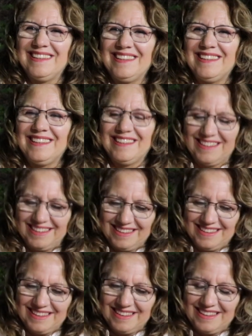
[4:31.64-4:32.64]

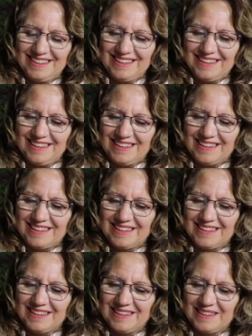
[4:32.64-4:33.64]

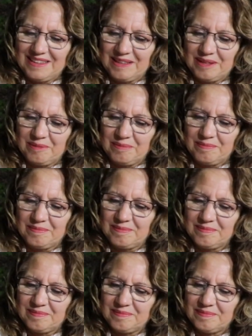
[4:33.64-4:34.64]

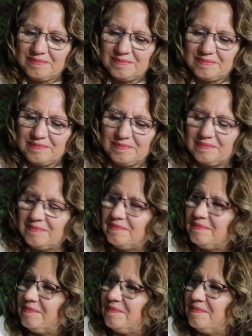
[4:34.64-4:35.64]

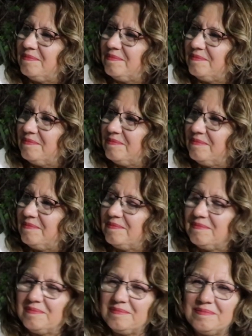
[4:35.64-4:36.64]

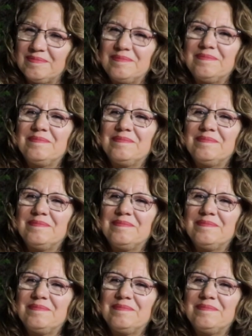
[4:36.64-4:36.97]
No words are spoken by the person on screen.